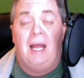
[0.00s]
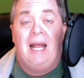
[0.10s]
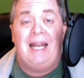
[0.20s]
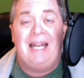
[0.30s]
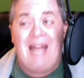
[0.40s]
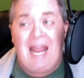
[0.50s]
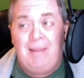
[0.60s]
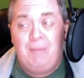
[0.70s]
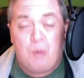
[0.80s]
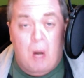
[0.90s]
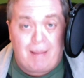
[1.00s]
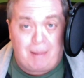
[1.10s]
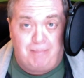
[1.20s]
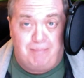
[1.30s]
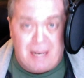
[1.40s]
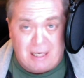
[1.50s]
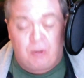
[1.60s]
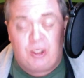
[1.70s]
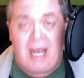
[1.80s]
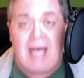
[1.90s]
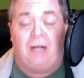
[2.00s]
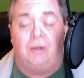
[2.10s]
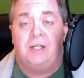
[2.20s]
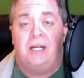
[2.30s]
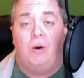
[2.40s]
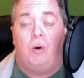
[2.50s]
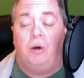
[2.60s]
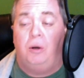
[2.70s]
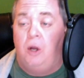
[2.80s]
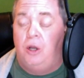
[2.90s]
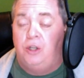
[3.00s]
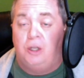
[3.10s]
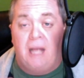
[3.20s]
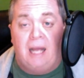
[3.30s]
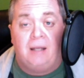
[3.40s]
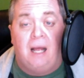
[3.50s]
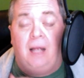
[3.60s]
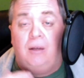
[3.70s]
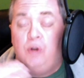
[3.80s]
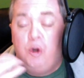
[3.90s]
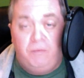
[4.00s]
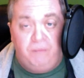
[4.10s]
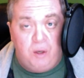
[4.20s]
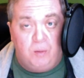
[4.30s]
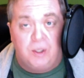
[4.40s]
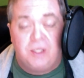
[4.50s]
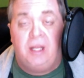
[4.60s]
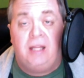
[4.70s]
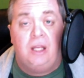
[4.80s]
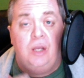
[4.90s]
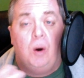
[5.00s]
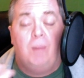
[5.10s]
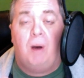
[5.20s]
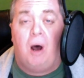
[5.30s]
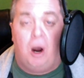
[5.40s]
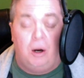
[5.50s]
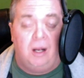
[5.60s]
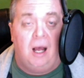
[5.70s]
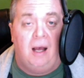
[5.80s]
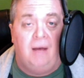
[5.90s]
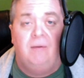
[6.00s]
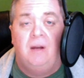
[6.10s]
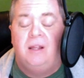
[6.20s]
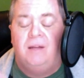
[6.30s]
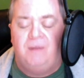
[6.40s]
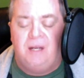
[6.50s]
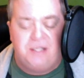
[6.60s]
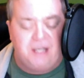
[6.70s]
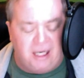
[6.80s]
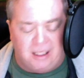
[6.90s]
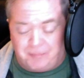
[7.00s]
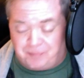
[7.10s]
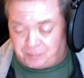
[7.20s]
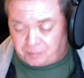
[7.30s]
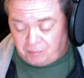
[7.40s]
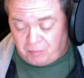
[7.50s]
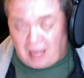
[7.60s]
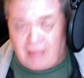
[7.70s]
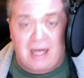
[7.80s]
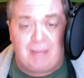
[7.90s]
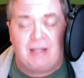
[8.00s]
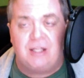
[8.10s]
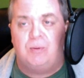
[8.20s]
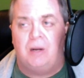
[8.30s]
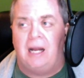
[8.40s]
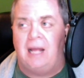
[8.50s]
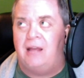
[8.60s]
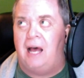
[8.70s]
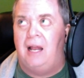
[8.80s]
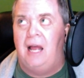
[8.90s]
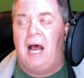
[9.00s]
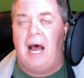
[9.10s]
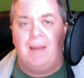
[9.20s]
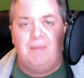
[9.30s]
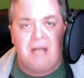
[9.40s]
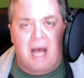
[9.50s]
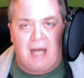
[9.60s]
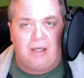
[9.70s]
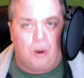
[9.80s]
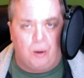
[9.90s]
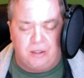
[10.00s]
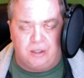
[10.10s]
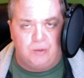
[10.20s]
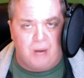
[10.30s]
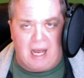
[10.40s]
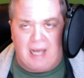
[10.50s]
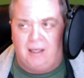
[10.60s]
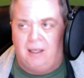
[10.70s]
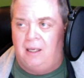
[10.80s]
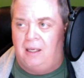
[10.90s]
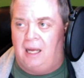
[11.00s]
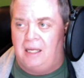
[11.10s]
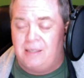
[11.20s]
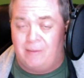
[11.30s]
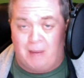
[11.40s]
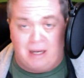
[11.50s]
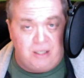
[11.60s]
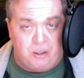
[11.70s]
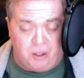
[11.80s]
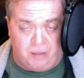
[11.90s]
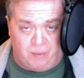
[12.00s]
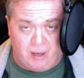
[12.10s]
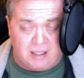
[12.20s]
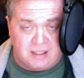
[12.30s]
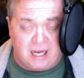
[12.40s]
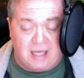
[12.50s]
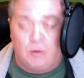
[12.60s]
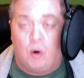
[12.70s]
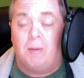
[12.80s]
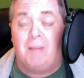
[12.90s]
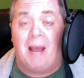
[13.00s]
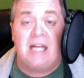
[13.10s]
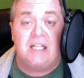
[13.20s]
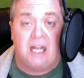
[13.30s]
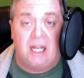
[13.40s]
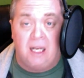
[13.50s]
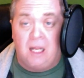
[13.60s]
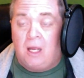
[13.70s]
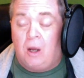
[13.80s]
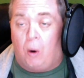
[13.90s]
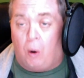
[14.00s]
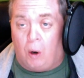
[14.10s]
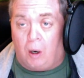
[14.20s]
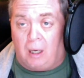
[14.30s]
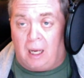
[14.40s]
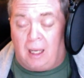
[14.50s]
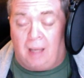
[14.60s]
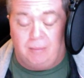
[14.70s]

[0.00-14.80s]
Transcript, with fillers: name drop bigger channels in order to let uh, new viewers think that you are part of the VC. I thought about this one and I thought, I am not going to drag uh, some of my dear, dear friends like Norman Maslin or uh,